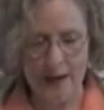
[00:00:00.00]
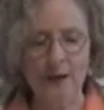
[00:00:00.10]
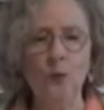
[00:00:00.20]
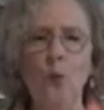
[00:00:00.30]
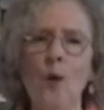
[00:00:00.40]

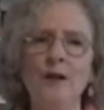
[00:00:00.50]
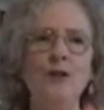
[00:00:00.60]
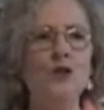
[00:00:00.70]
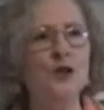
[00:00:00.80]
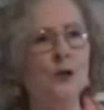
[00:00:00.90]
In
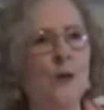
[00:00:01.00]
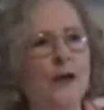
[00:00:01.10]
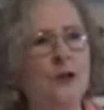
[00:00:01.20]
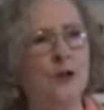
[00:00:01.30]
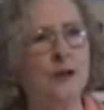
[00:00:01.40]
one
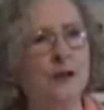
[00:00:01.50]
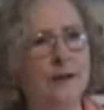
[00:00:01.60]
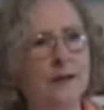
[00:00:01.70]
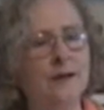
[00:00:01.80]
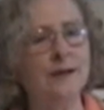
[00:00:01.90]
generation,
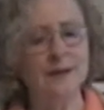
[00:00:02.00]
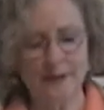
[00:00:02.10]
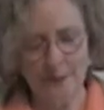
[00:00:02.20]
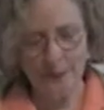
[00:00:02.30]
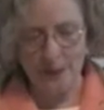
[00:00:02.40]

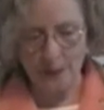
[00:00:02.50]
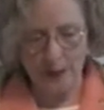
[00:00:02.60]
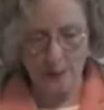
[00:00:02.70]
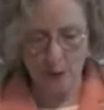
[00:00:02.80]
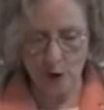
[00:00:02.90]

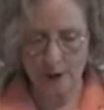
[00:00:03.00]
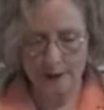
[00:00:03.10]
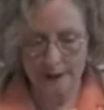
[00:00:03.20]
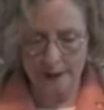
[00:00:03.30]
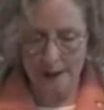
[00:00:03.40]
people
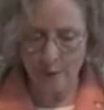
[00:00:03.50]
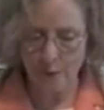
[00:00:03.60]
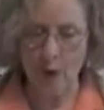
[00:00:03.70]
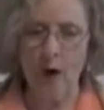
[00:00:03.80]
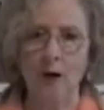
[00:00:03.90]
could
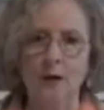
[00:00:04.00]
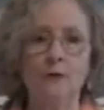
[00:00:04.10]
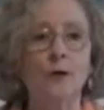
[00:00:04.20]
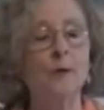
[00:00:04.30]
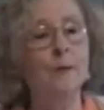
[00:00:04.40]
leapfrog
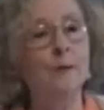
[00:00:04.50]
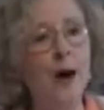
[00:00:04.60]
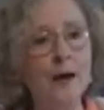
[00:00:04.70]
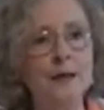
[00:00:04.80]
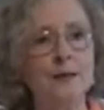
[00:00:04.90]
from a
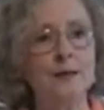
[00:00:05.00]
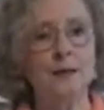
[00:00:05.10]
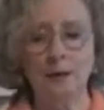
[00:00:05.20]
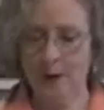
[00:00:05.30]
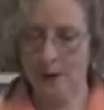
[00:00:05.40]
modest
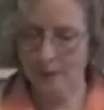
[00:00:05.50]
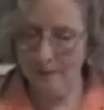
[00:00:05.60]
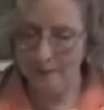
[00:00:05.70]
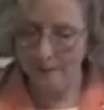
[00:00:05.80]
income